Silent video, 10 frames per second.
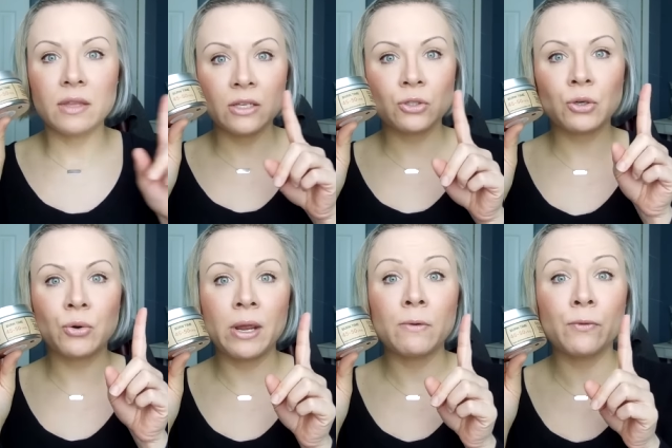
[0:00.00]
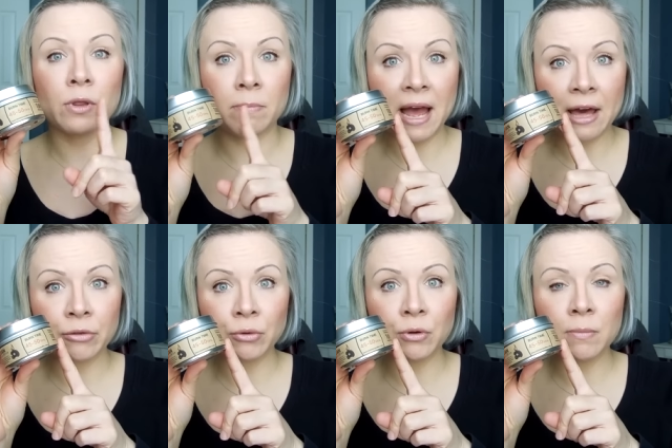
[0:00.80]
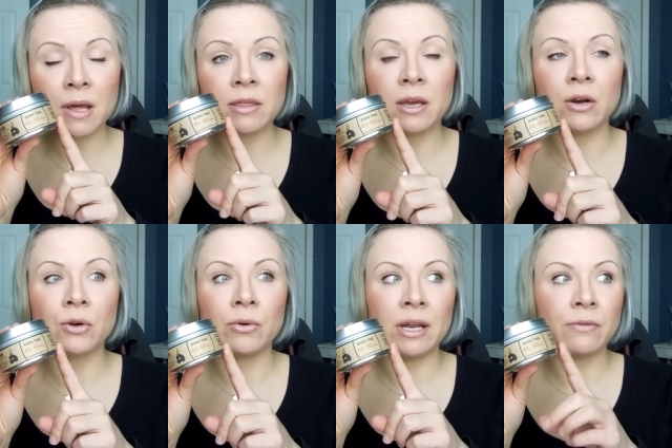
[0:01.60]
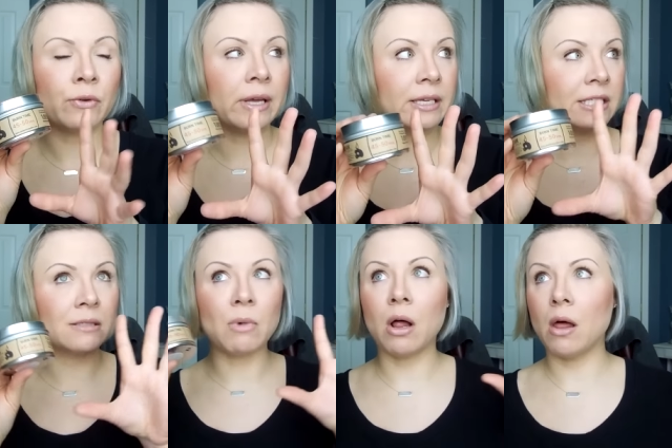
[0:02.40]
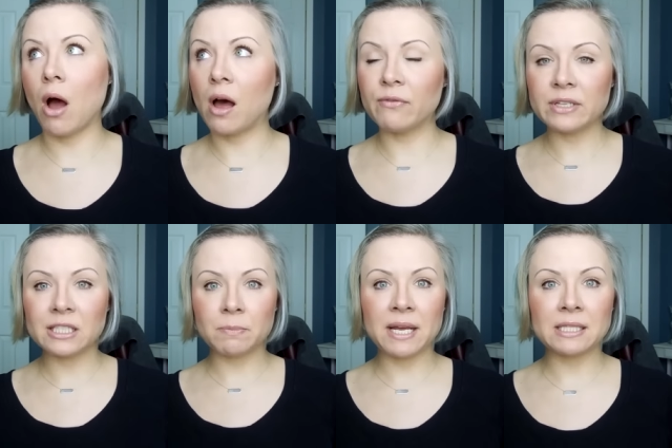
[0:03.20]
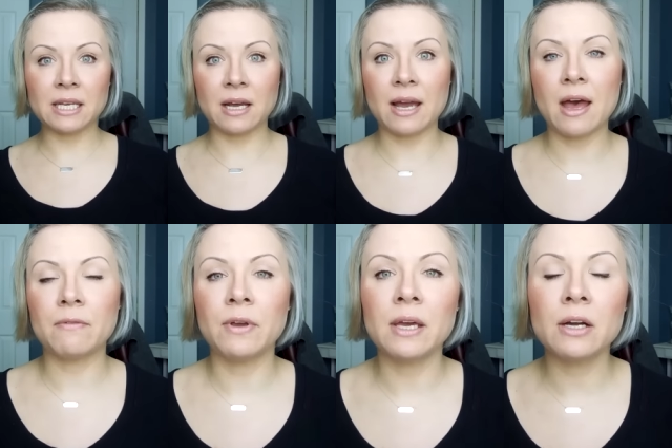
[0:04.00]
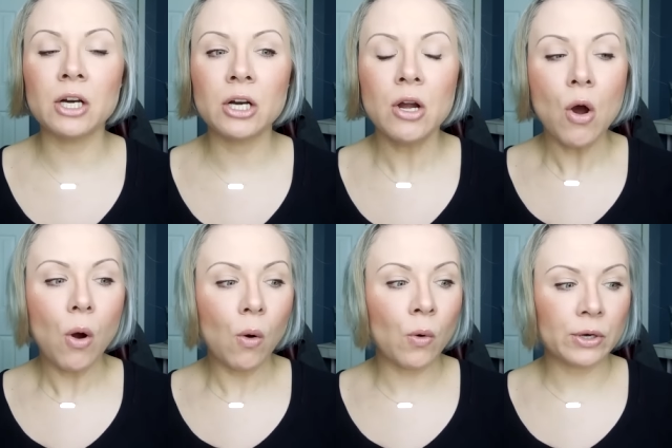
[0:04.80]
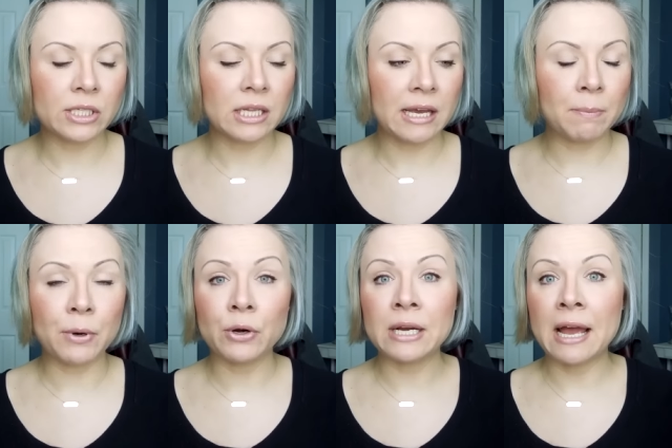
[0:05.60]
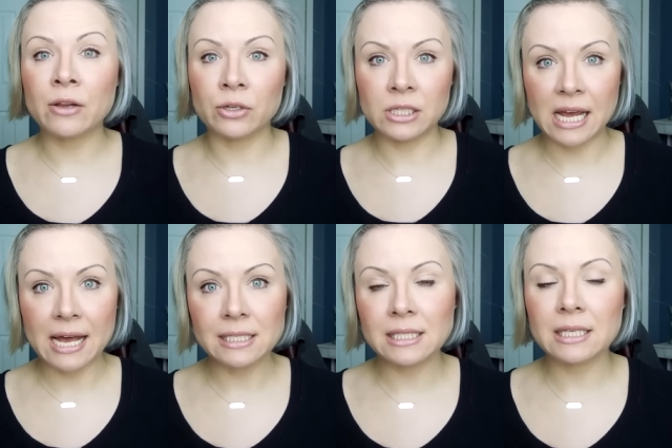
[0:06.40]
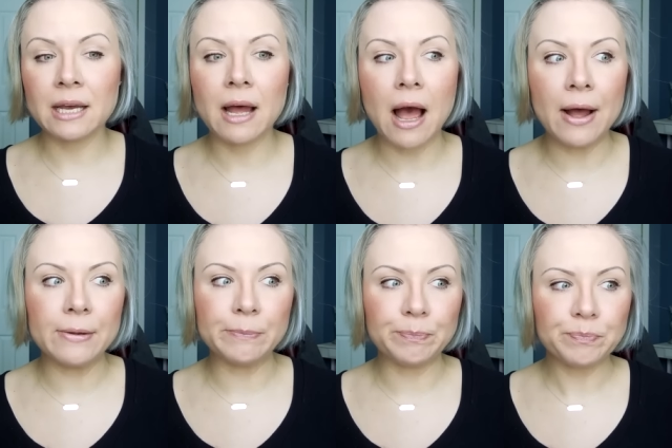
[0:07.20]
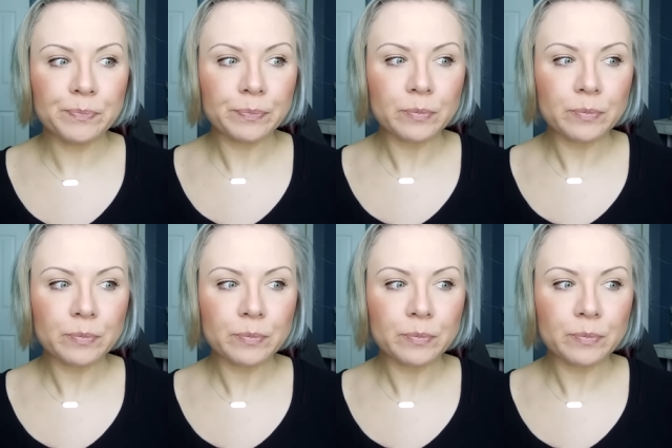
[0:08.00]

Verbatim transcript: These are great for the bathroom. They are great for like a small office space like I have here or to like burn at your desk. Um,